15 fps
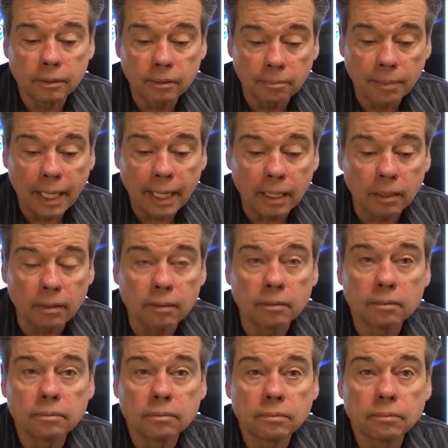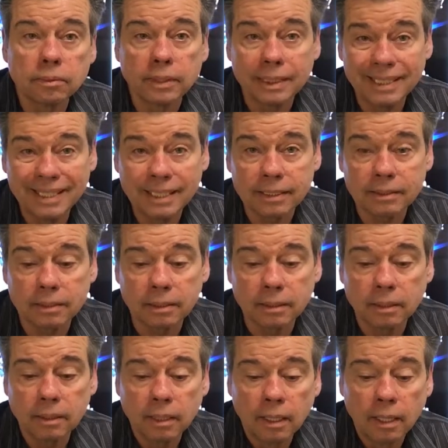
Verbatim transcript: the battle with addiction